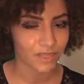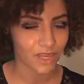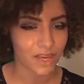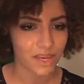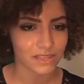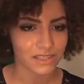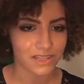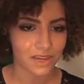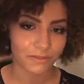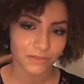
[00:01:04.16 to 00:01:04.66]

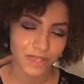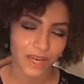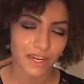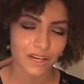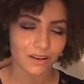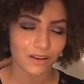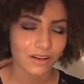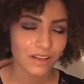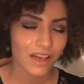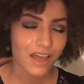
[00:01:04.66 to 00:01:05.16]
a
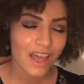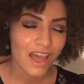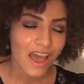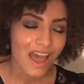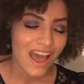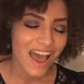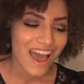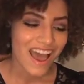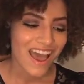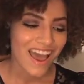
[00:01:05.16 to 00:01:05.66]
self-titled,
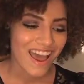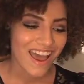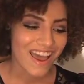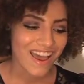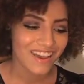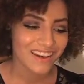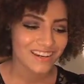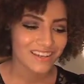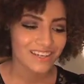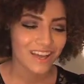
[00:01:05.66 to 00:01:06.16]

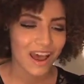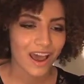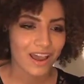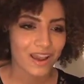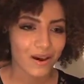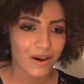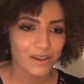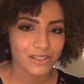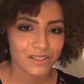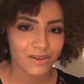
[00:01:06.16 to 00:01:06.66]
and
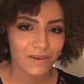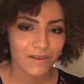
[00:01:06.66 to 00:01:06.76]
I also